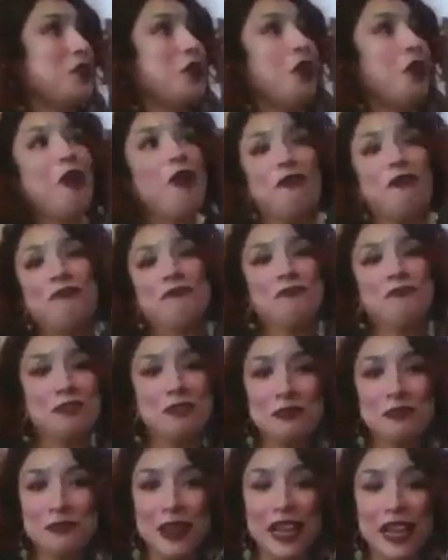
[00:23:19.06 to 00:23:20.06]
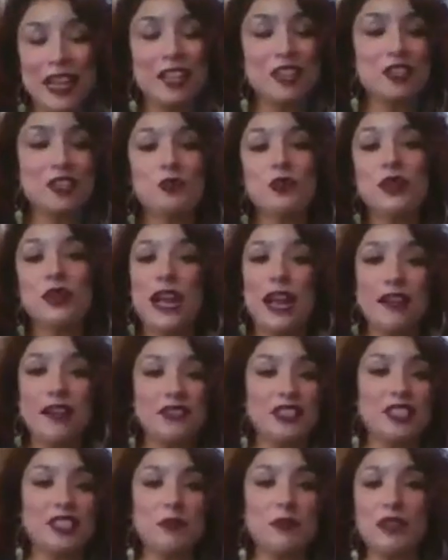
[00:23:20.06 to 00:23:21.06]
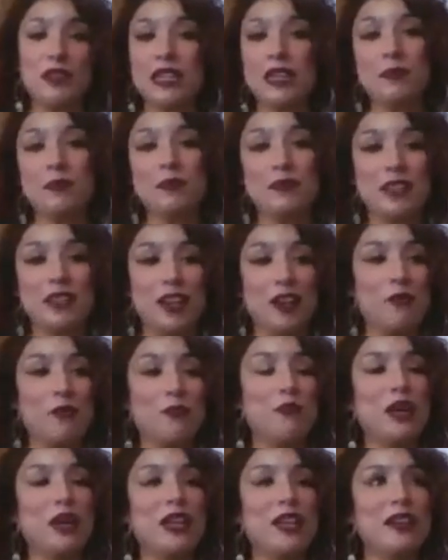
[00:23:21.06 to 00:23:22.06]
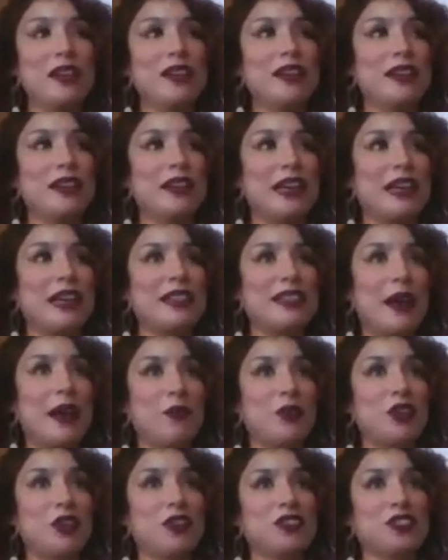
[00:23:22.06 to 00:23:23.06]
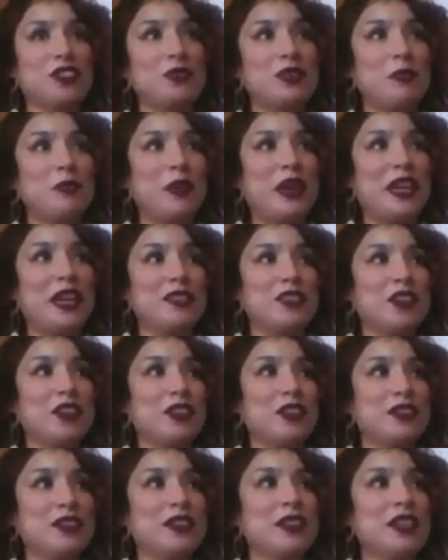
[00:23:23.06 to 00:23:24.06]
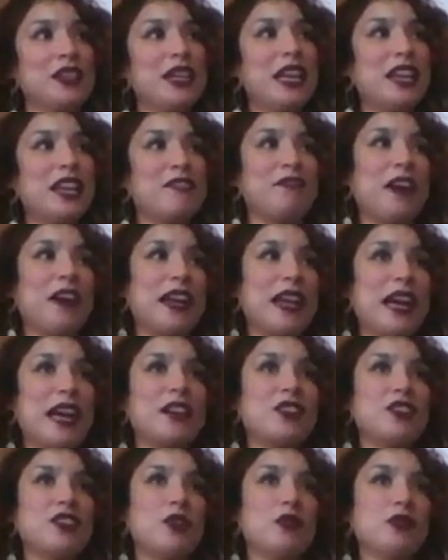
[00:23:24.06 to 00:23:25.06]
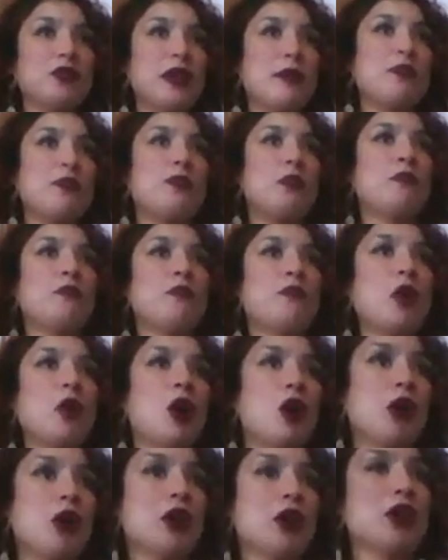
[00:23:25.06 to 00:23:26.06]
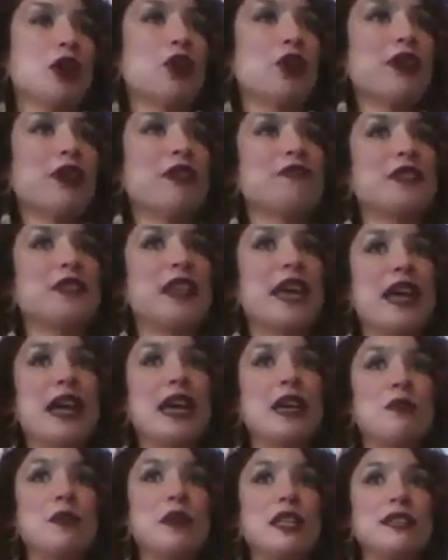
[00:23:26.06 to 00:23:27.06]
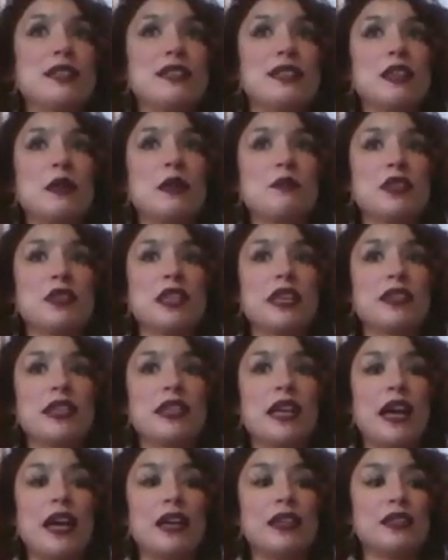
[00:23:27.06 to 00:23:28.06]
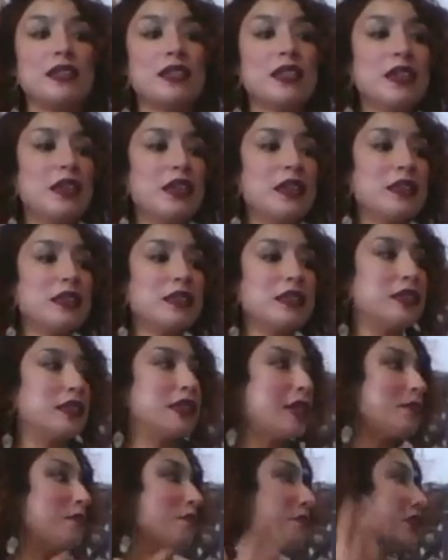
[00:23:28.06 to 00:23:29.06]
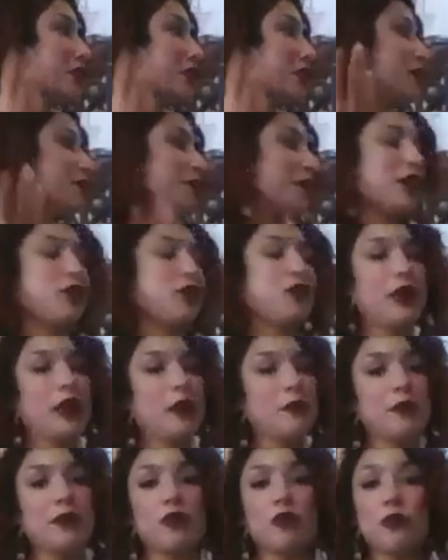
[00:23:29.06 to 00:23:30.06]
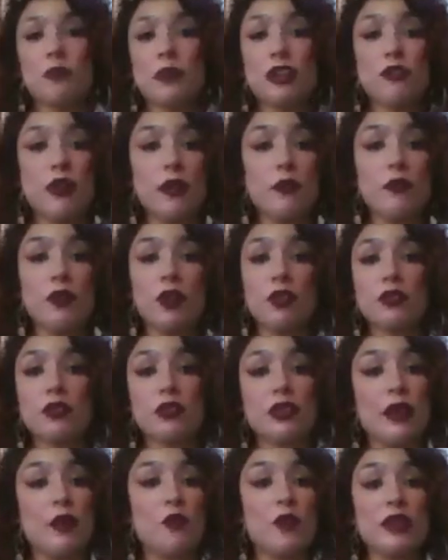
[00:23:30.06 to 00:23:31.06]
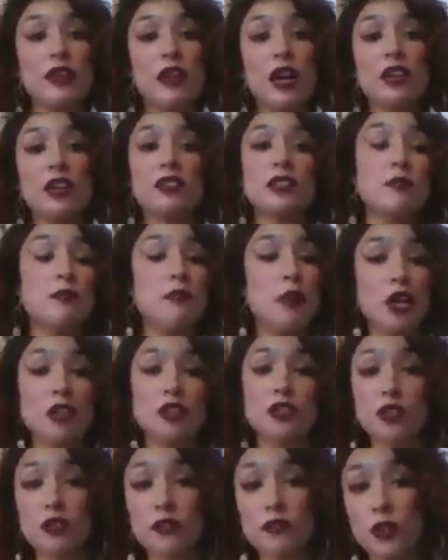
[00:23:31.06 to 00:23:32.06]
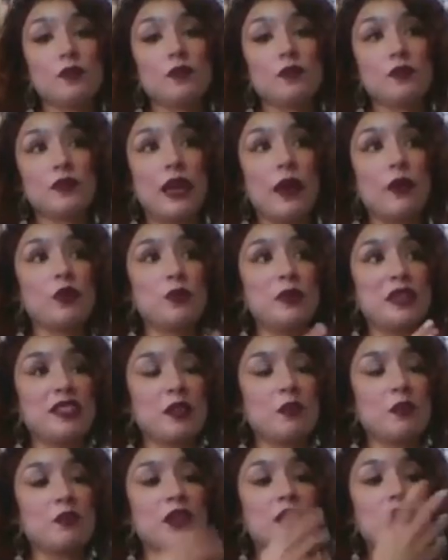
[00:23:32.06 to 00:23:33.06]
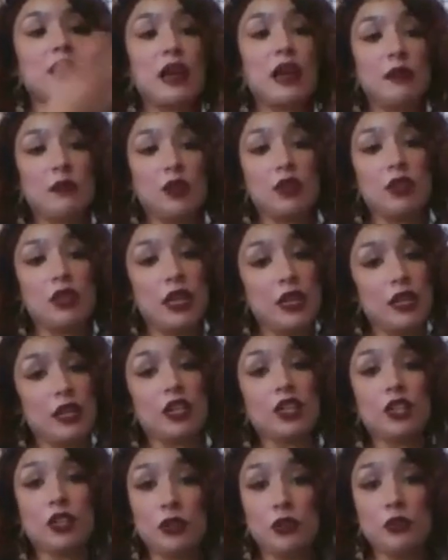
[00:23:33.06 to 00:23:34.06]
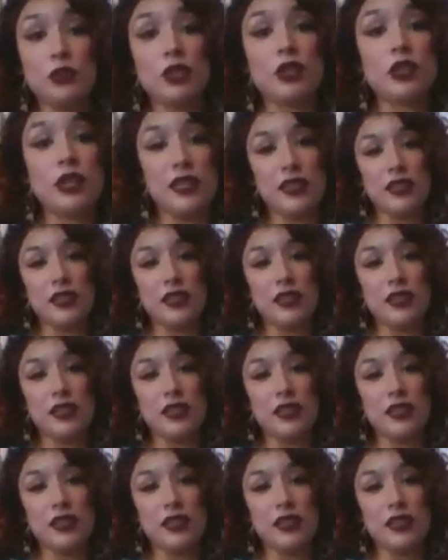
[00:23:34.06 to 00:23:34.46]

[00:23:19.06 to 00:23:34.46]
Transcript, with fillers: golf and you would have something up there. But that would also depend on if I had known that part or if that had been something that say me and my grandpa or my grandma that we got to bond over. That would be something that I would then include in